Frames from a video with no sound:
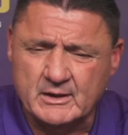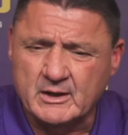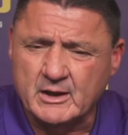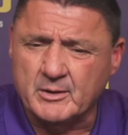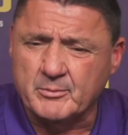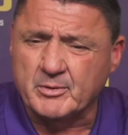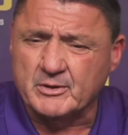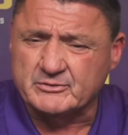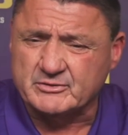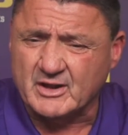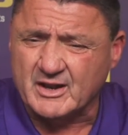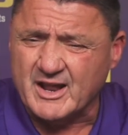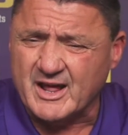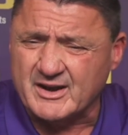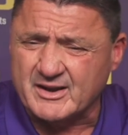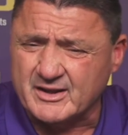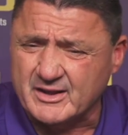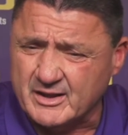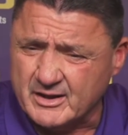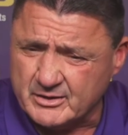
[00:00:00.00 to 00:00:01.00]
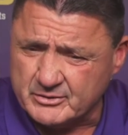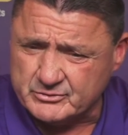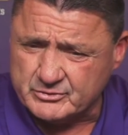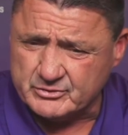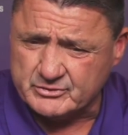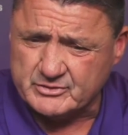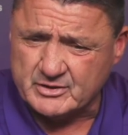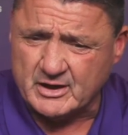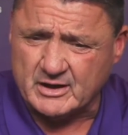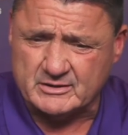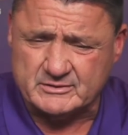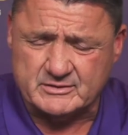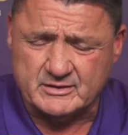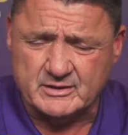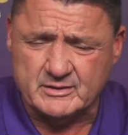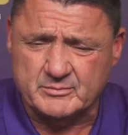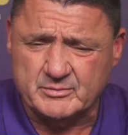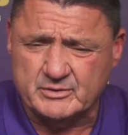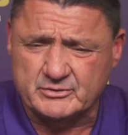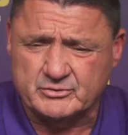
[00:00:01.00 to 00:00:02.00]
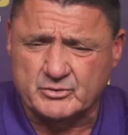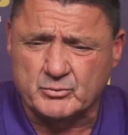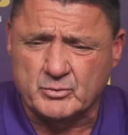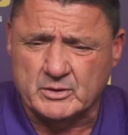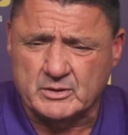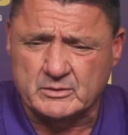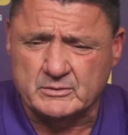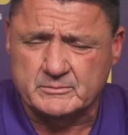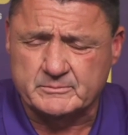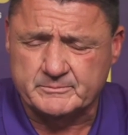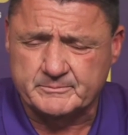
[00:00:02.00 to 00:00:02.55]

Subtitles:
He brings a lot of energy to our team. He's a winner.